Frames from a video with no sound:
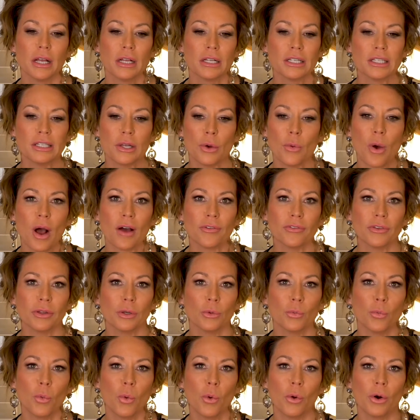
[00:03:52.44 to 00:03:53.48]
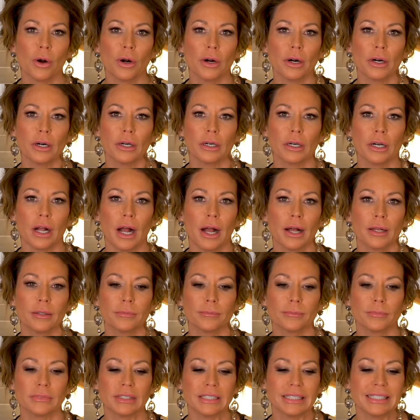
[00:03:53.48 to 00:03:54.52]
So often war um,
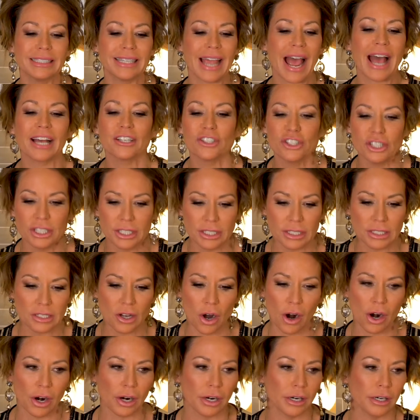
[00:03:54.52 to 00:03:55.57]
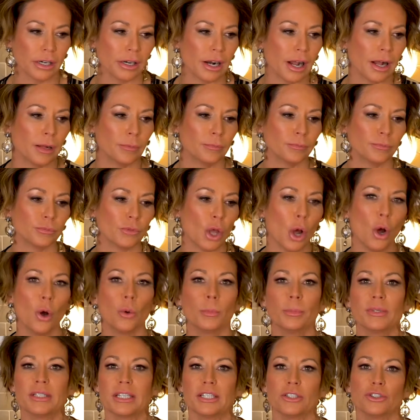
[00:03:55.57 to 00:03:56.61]
dashes our um,
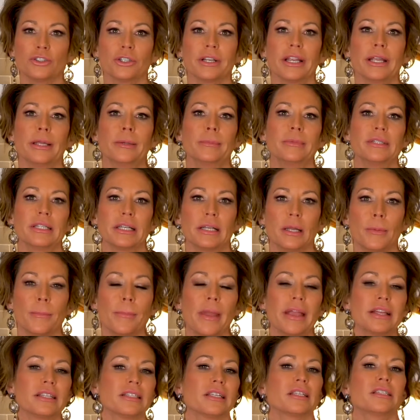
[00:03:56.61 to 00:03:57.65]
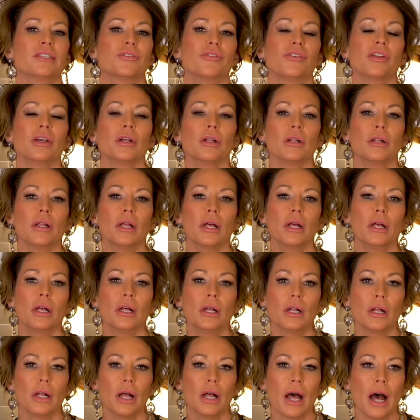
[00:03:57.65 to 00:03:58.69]
hopes and dreams, and it makes us feel
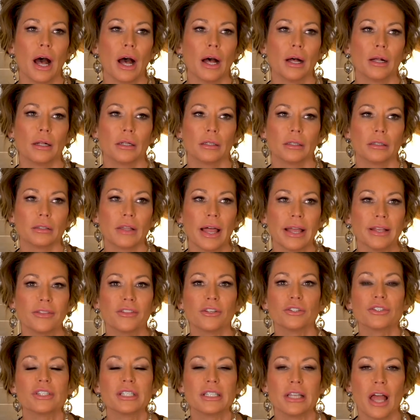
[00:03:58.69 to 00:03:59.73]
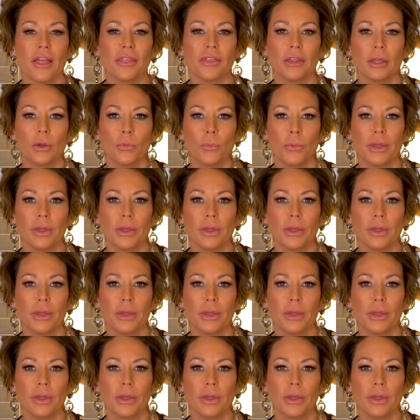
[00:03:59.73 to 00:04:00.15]
uh, like there's nothing we